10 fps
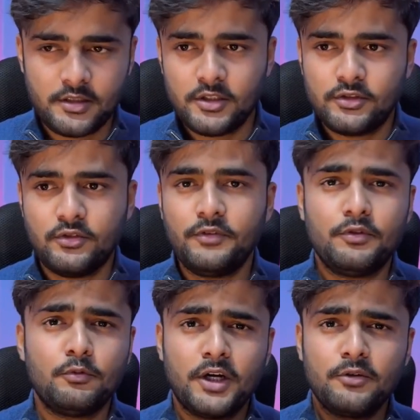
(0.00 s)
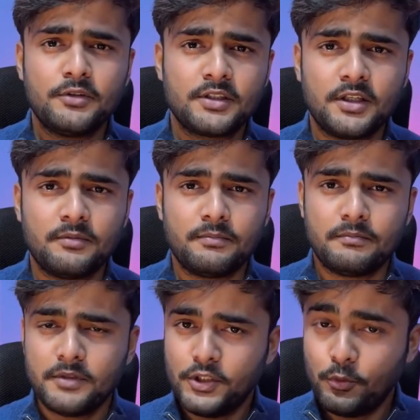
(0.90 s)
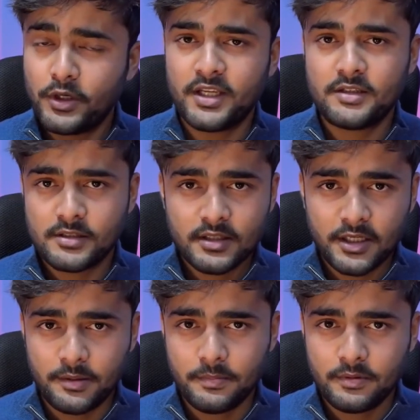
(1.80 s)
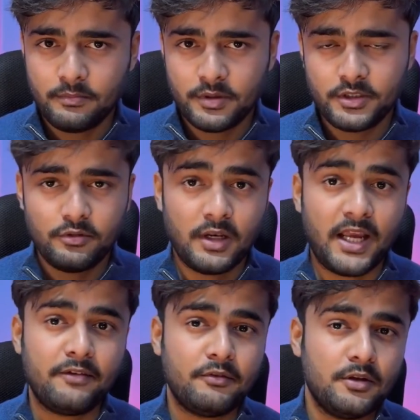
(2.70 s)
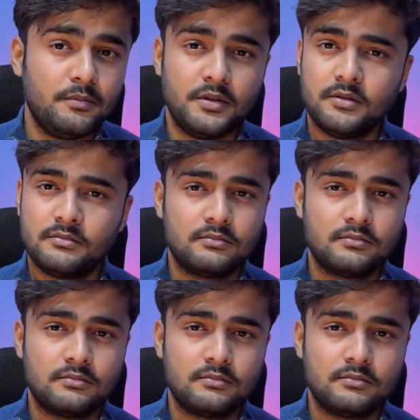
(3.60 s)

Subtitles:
So if you want to skip, you can skip, but your life will be